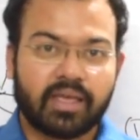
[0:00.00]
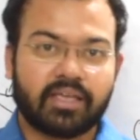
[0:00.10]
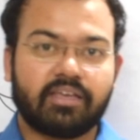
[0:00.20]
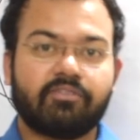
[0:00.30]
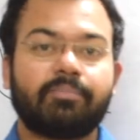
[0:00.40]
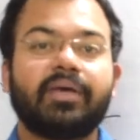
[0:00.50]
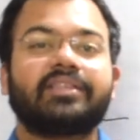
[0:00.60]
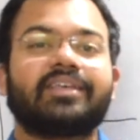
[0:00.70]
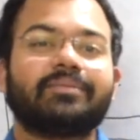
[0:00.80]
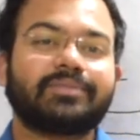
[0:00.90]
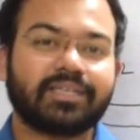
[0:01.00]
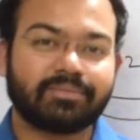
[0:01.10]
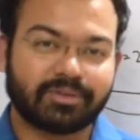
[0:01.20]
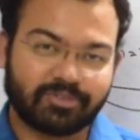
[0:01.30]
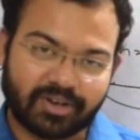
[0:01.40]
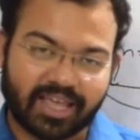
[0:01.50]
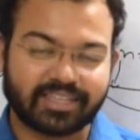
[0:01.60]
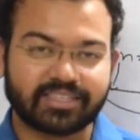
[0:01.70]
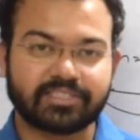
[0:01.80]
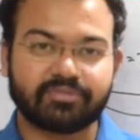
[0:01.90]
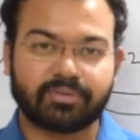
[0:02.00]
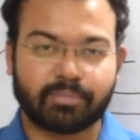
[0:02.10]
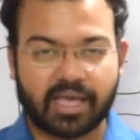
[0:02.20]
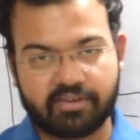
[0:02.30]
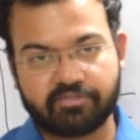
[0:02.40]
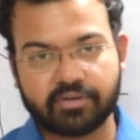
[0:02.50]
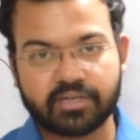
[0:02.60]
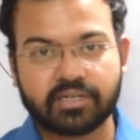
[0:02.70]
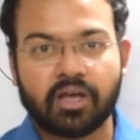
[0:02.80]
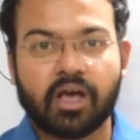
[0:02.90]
Give a big thumbs up if you like this my effort.